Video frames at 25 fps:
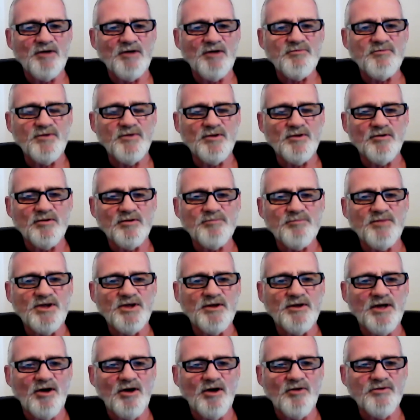I feel
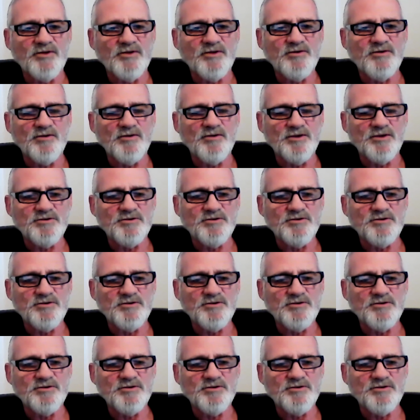being healthy too.